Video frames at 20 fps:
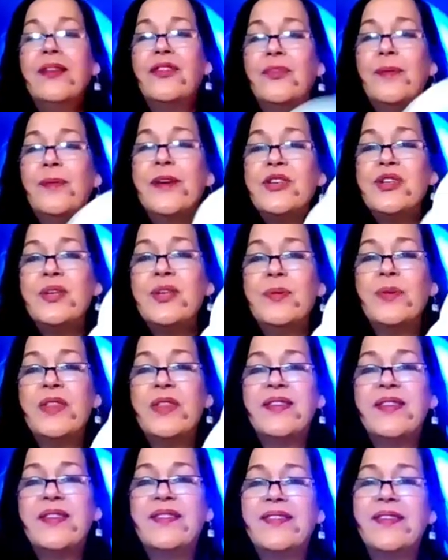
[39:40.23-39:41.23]
Especially
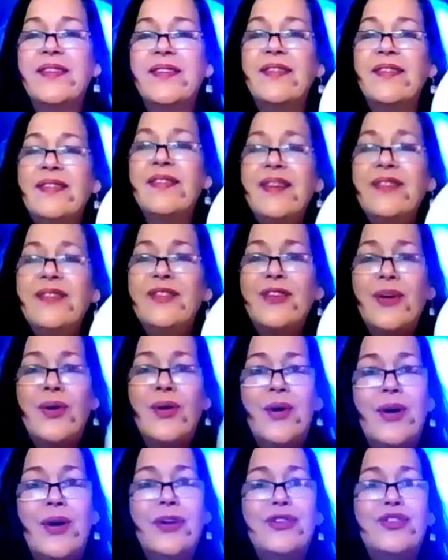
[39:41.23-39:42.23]
with the success
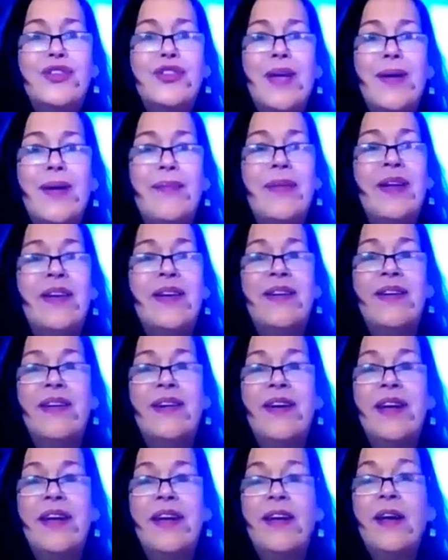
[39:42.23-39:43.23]
card,
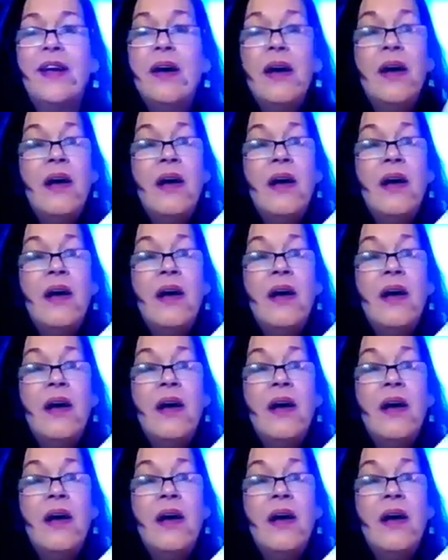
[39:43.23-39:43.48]
Gemini.